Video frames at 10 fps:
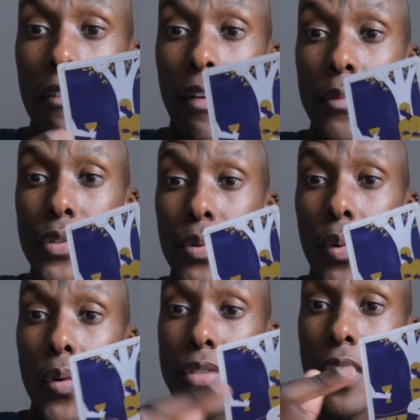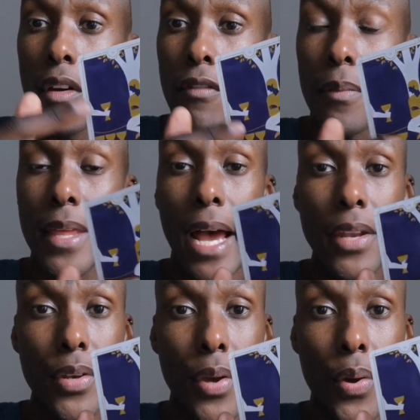from source, from the
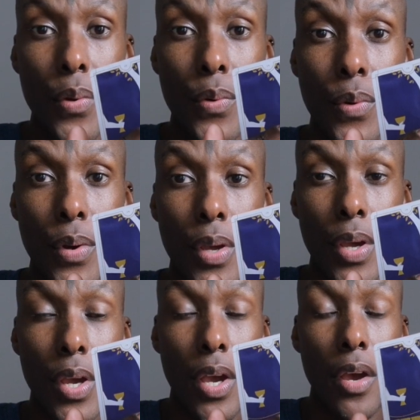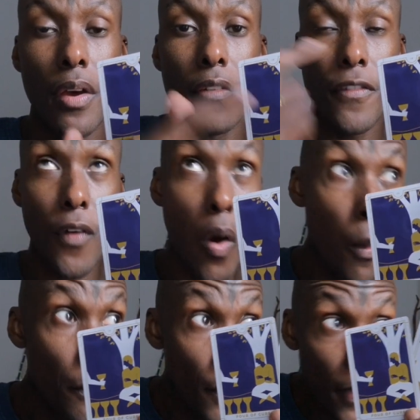unknown,
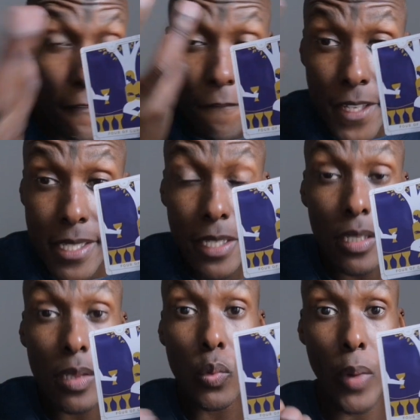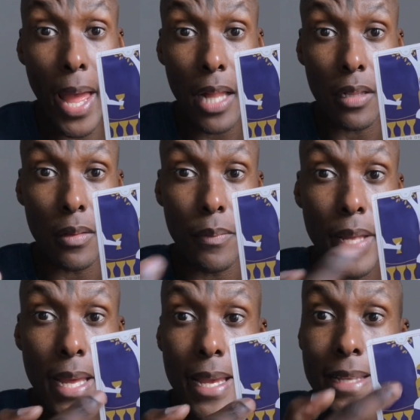from the physical realm
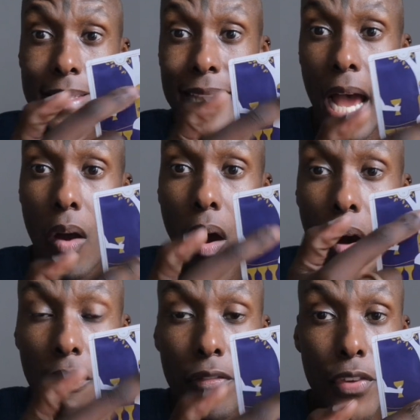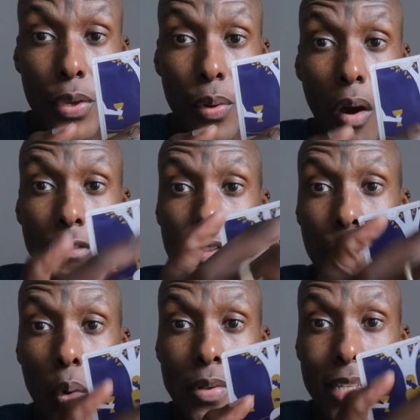is now of you, of
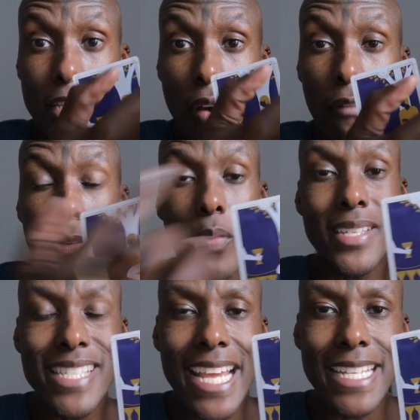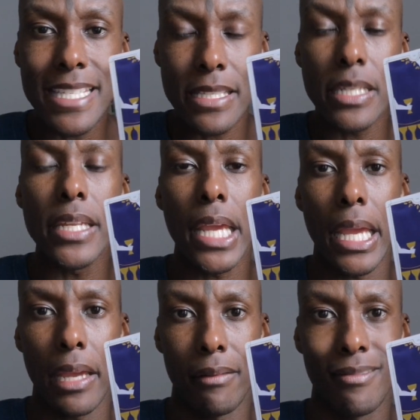source, is of your
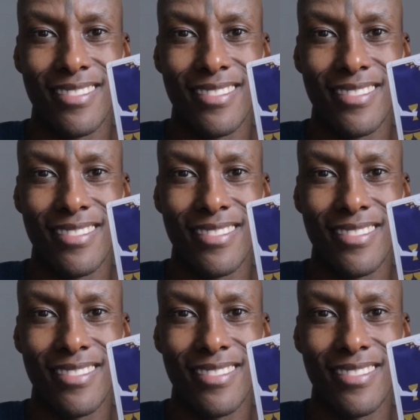destiny.